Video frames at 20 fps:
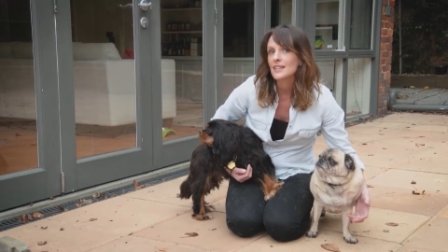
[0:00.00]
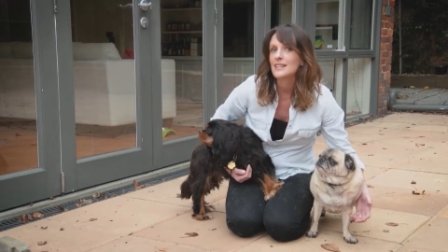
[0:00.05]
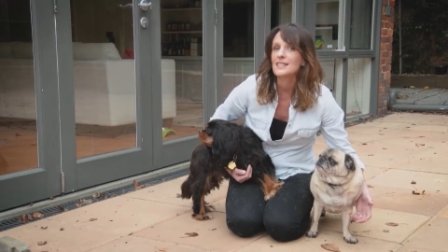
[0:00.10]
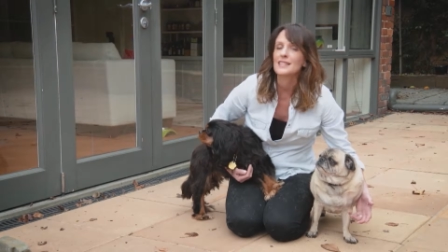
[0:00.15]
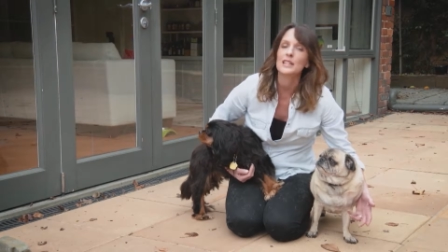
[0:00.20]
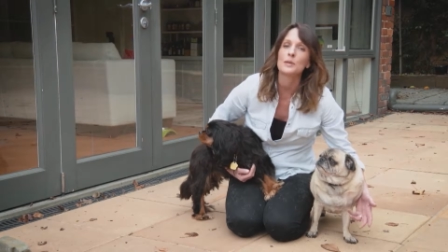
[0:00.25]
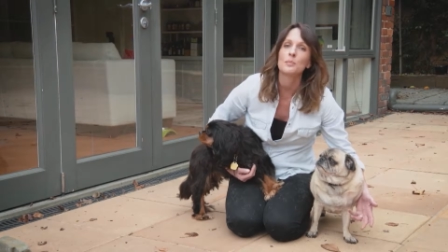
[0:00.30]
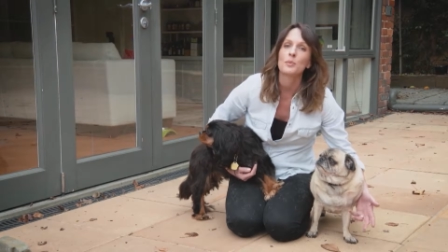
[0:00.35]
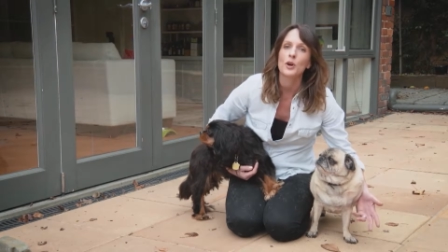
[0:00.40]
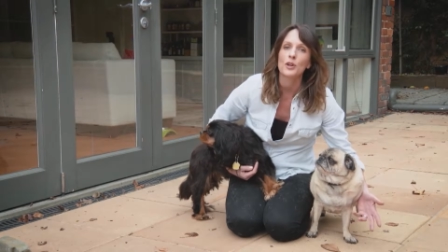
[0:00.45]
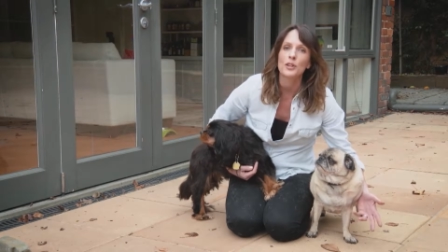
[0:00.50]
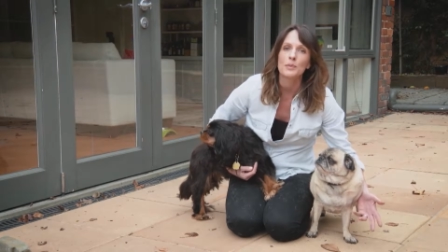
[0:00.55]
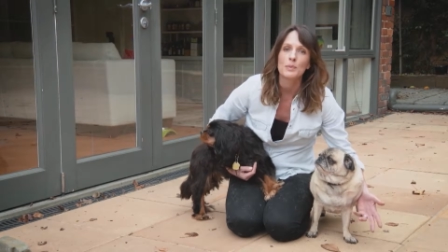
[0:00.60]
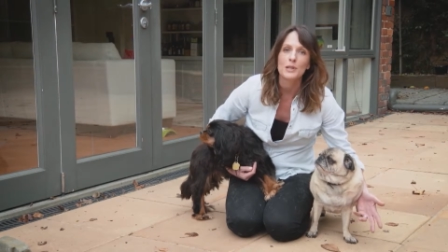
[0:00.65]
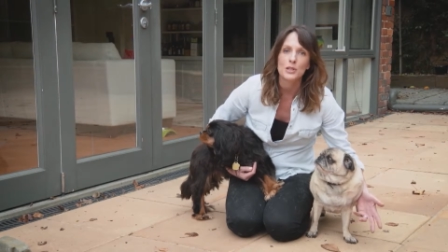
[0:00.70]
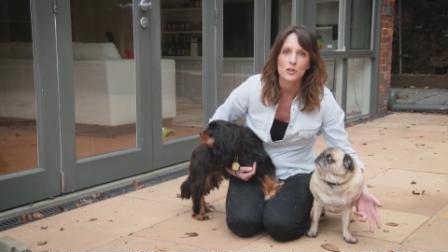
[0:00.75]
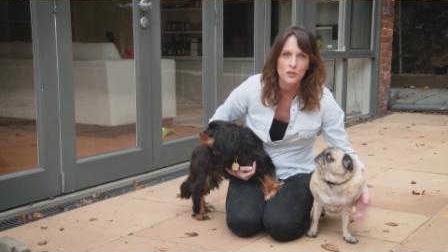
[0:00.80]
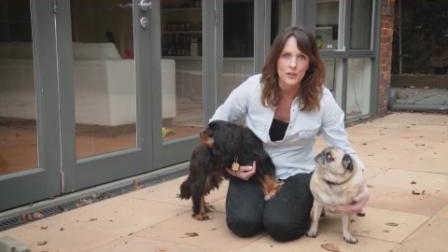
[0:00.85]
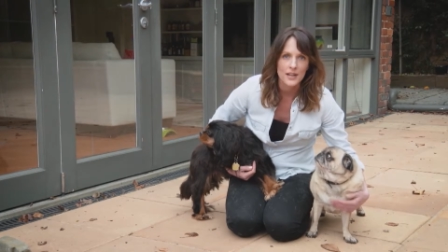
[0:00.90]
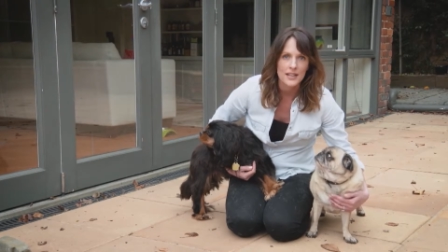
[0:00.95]
These can both be
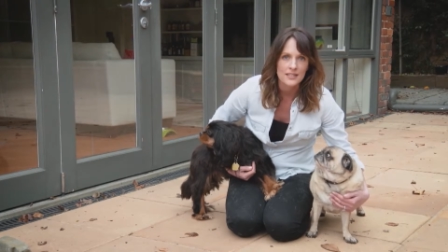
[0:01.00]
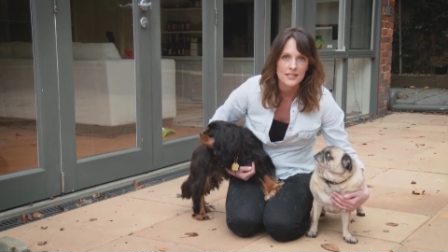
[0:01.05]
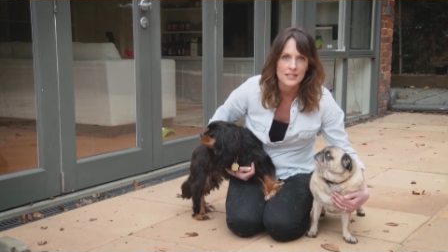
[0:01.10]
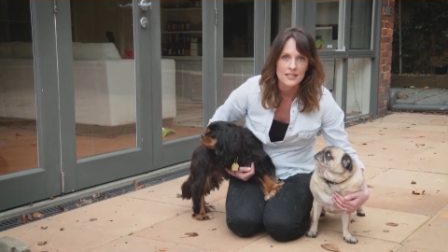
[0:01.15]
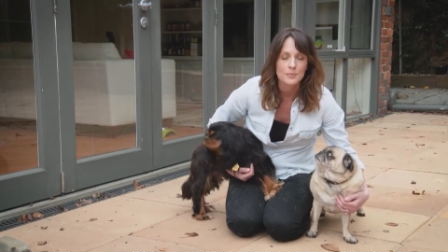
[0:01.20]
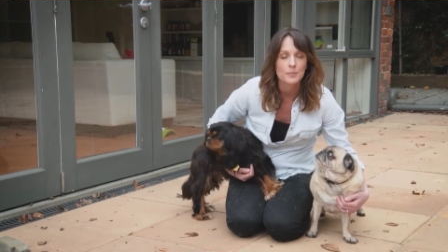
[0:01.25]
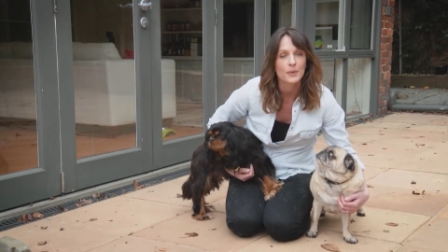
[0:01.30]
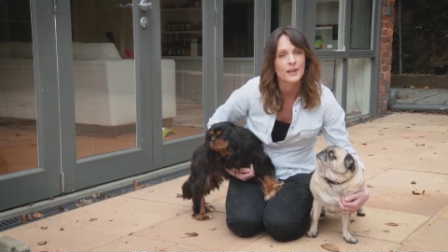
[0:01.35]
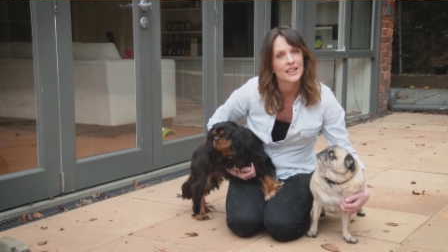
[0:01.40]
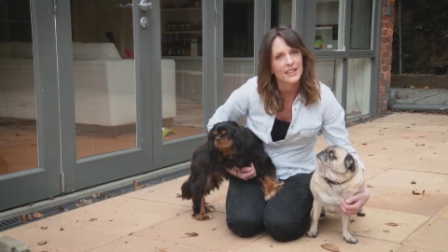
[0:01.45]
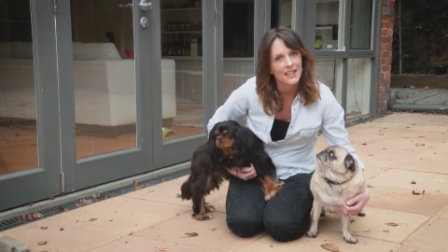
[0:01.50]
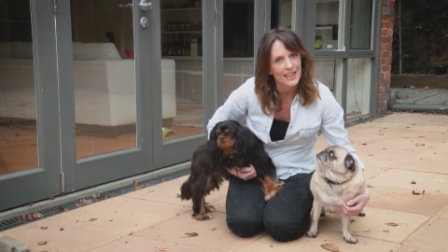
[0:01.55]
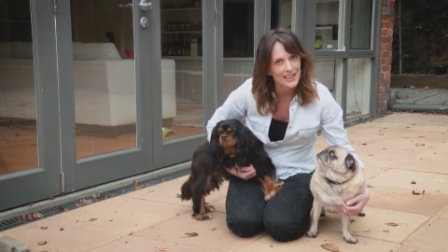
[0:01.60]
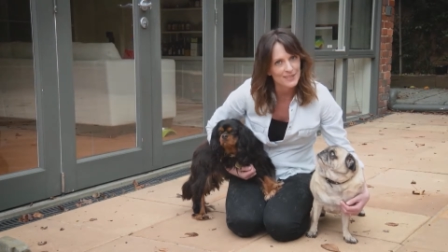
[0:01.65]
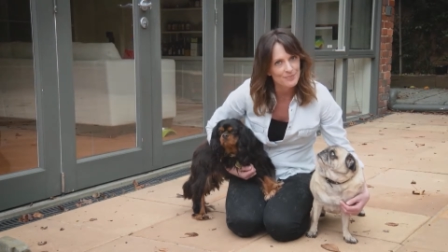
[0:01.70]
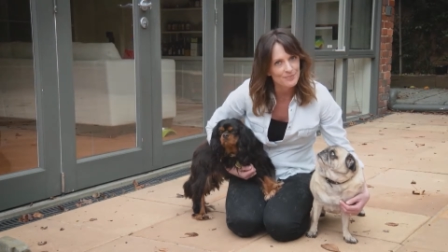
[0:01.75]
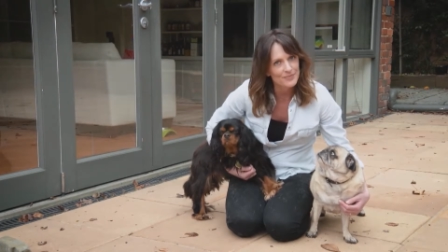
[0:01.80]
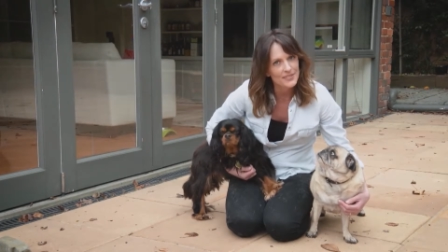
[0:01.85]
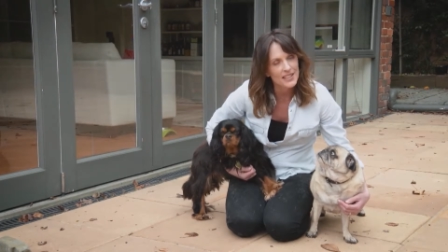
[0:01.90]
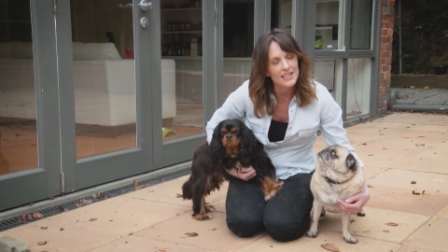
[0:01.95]
treated, but
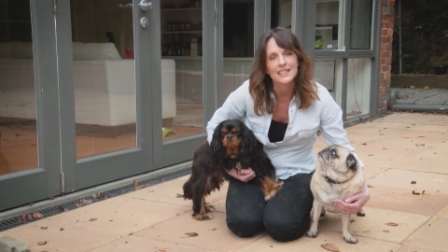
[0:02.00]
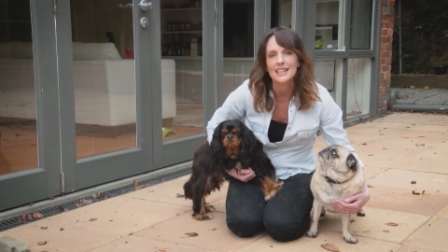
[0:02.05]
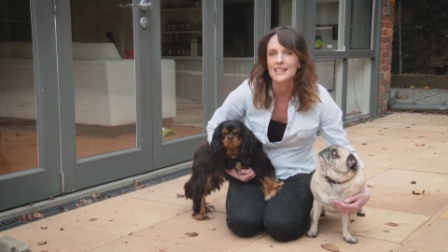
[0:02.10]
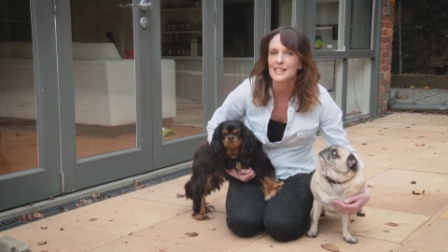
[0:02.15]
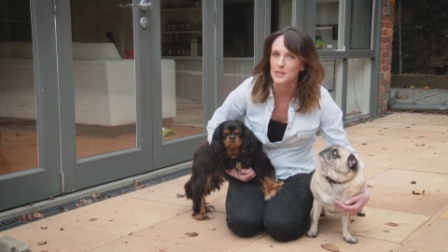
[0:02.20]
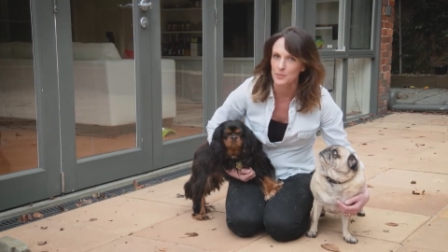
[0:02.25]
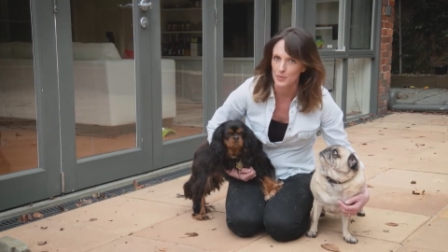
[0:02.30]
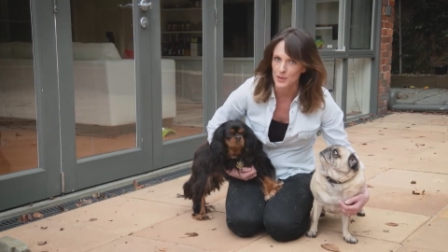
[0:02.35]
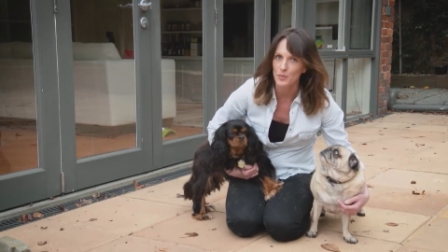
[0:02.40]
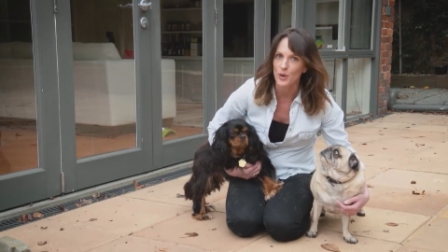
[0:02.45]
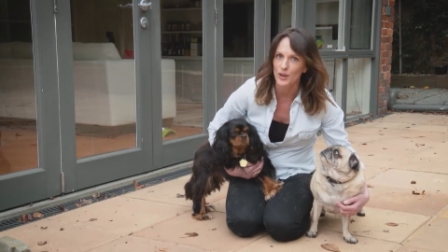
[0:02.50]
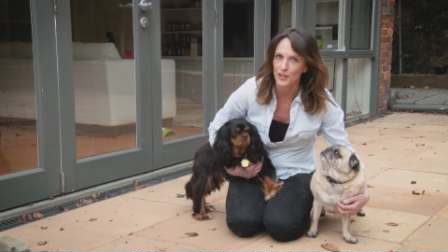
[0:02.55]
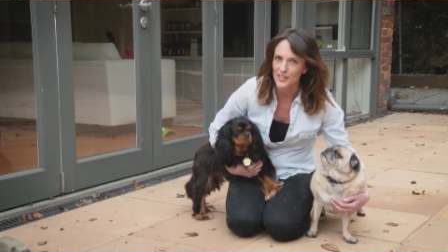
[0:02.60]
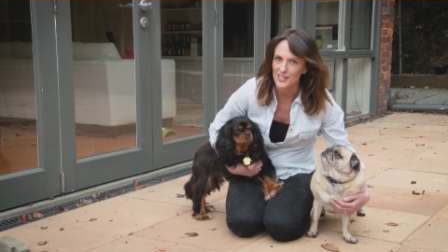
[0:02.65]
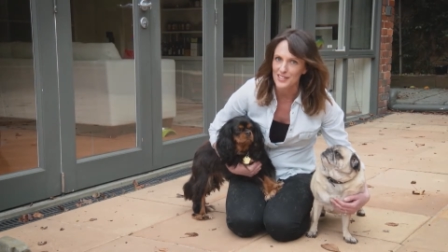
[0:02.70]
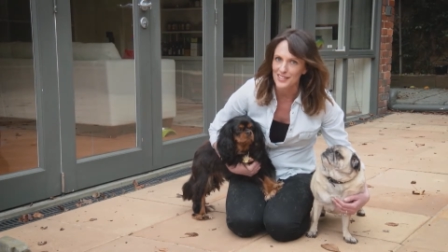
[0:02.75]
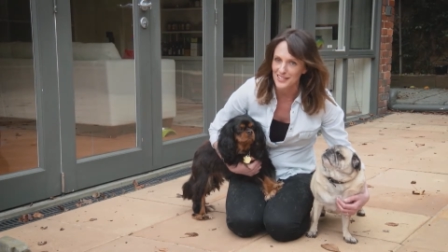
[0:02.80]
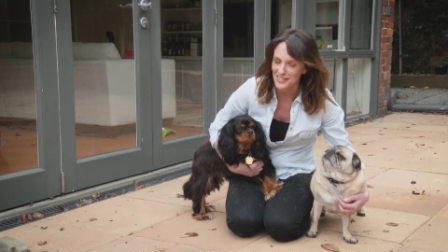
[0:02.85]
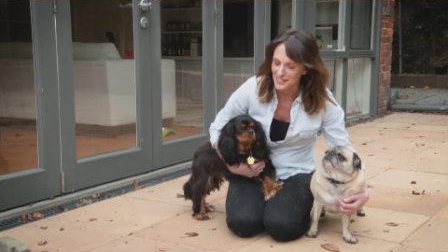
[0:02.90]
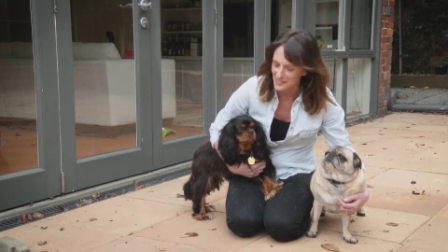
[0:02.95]
again, they need to be
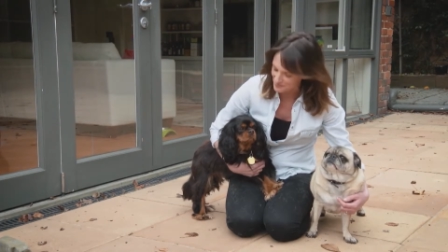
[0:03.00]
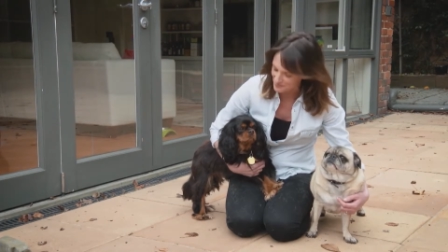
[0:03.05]
monitored.